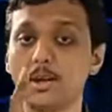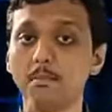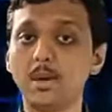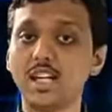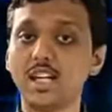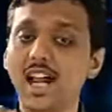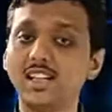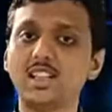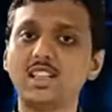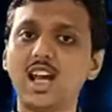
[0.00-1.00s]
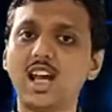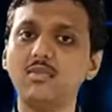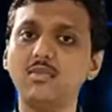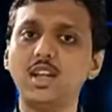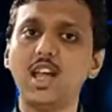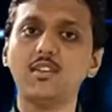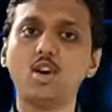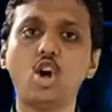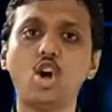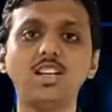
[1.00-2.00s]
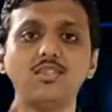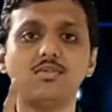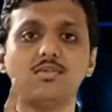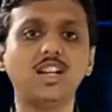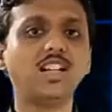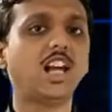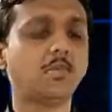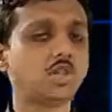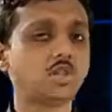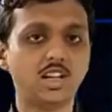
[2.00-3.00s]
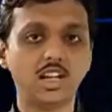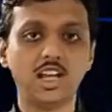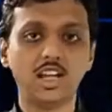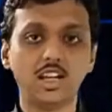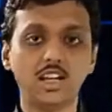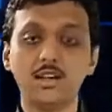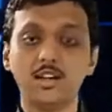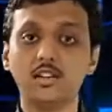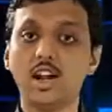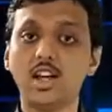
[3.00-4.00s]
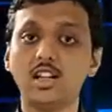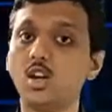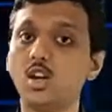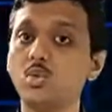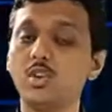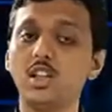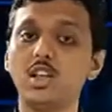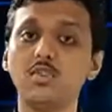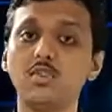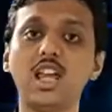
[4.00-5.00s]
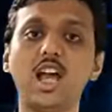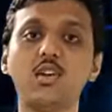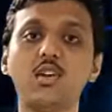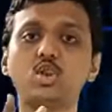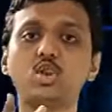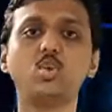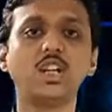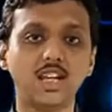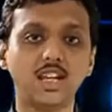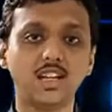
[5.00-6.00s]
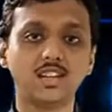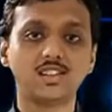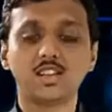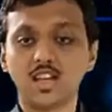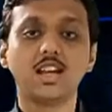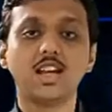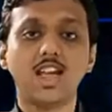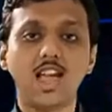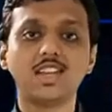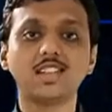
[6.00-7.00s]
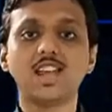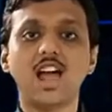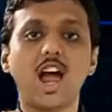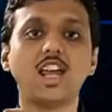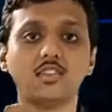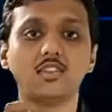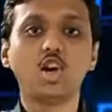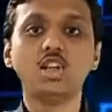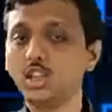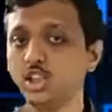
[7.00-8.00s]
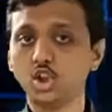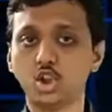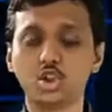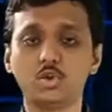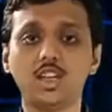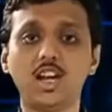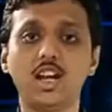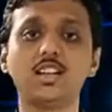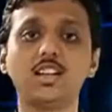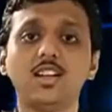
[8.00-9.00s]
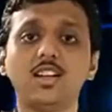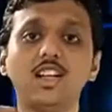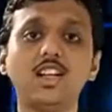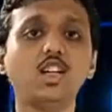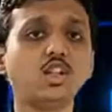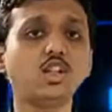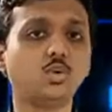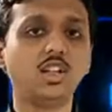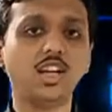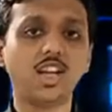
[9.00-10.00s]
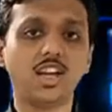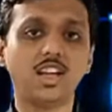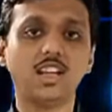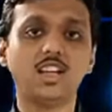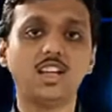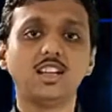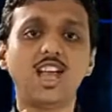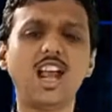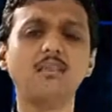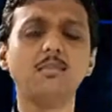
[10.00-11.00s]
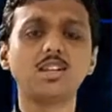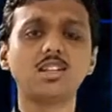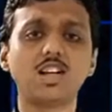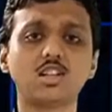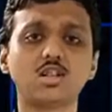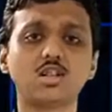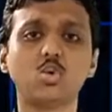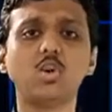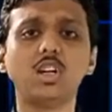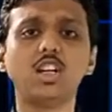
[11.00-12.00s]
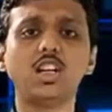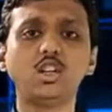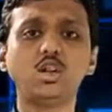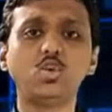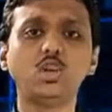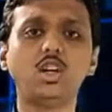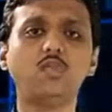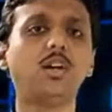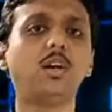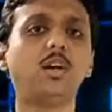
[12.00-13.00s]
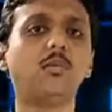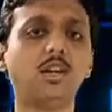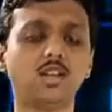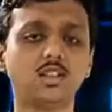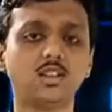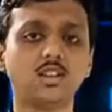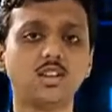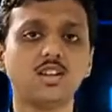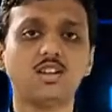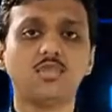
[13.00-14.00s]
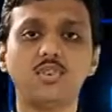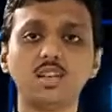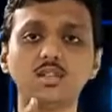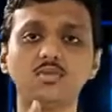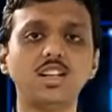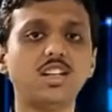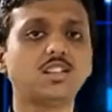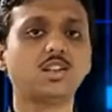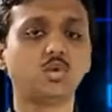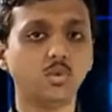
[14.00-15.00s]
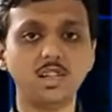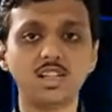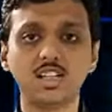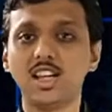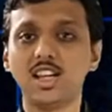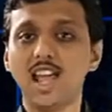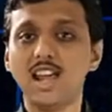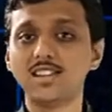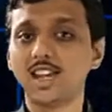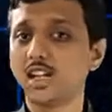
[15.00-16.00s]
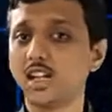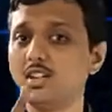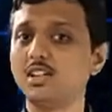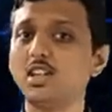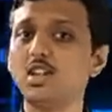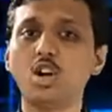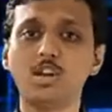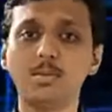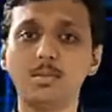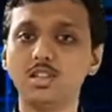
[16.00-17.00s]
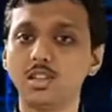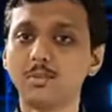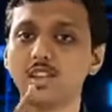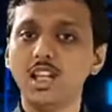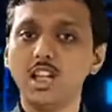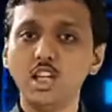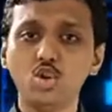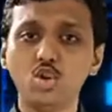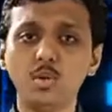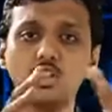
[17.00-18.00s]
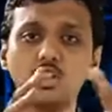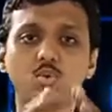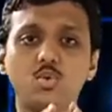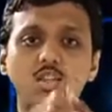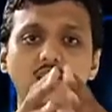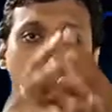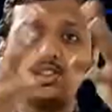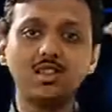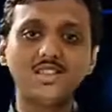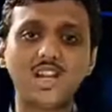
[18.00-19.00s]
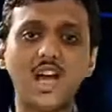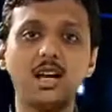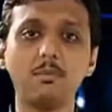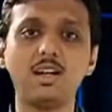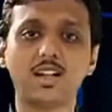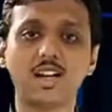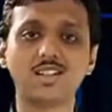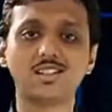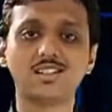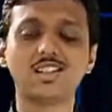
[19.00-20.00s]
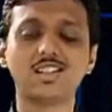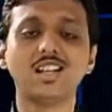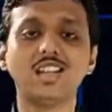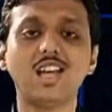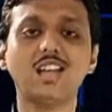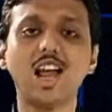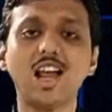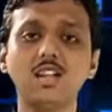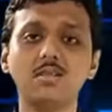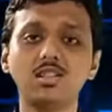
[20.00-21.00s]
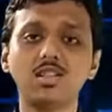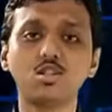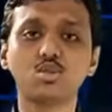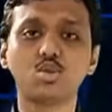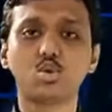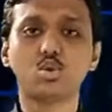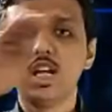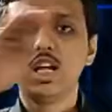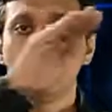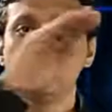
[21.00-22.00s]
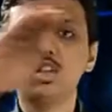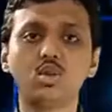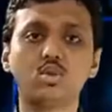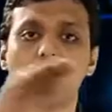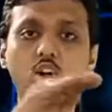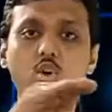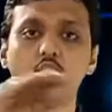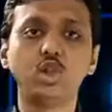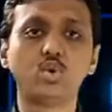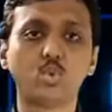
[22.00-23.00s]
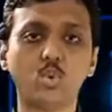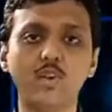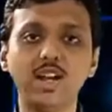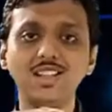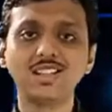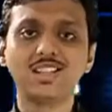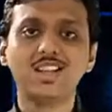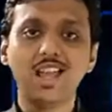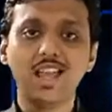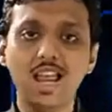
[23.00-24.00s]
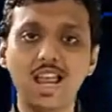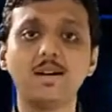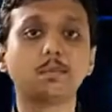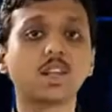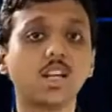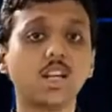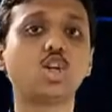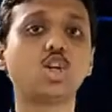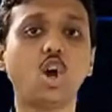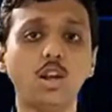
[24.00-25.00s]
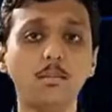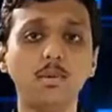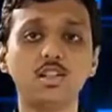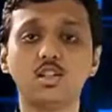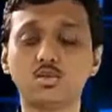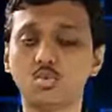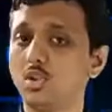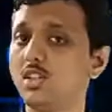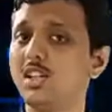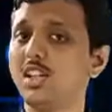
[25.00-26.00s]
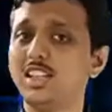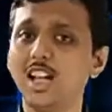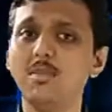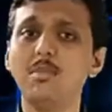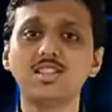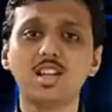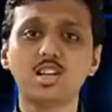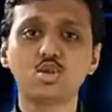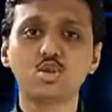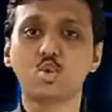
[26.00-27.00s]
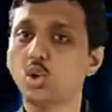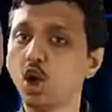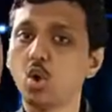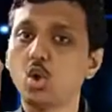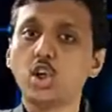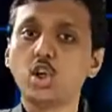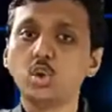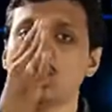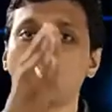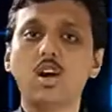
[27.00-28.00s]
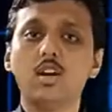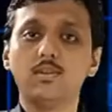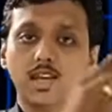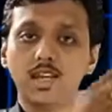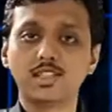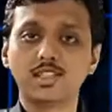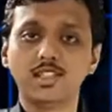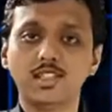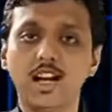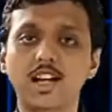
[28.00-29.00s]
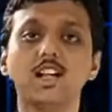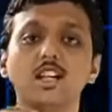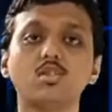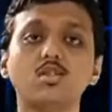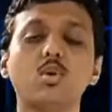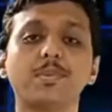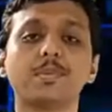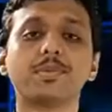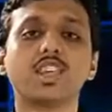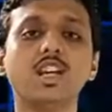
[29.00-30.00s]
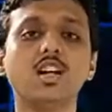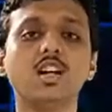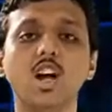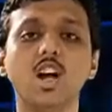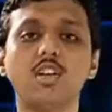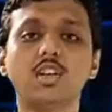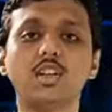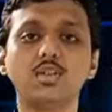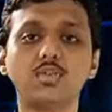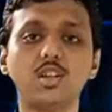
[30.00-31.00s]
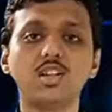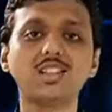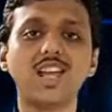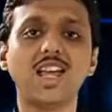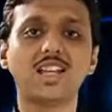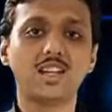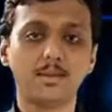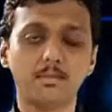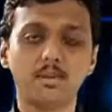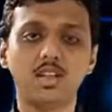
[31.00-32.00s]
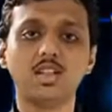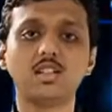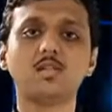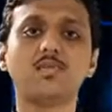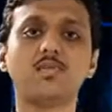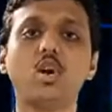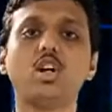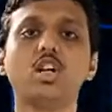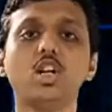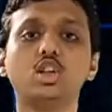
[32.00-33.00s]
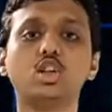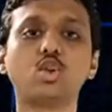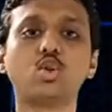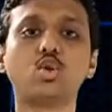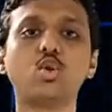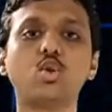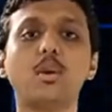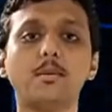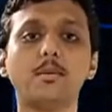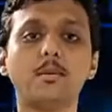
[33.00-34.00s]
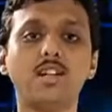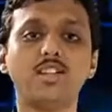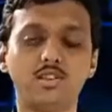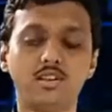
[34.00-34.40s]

But at the time we have only one dimensional array. Right now here we have 2D arrays. As I have already taught you that in 2D array, the elements are stored in two different patterns. The first one is a row major and second one is a column major. In row major, students, if this is our matrices, then the elements are stored in according to row wise, and in column major, students, the elements are stored according to the column wise, right? So here our the first example is for the row major.